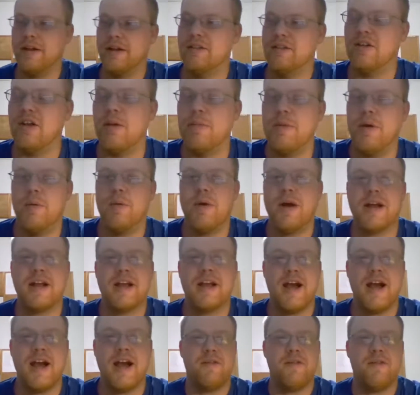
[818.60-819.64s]
tell me what
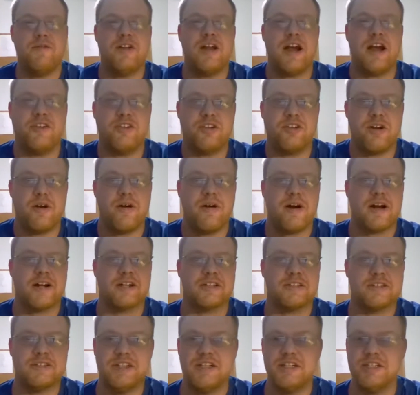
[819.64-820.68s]
kind of nitro
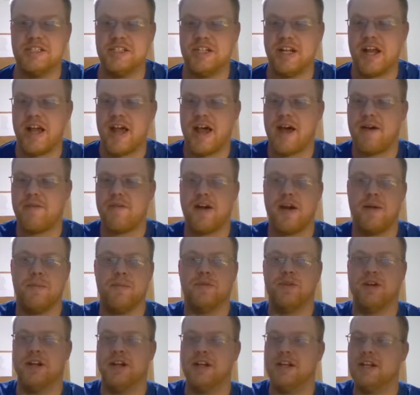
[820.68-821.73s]
RCs you have. I'm
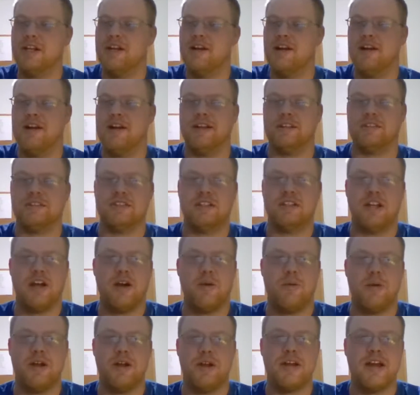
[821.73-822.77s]
really curious to know
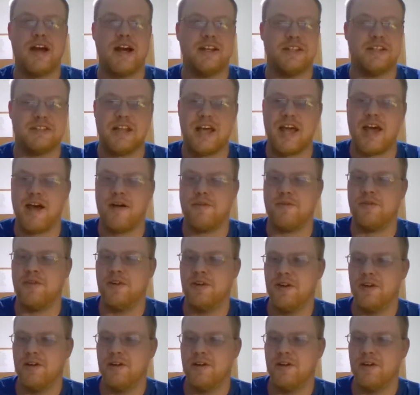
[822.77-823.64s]
what you guys have.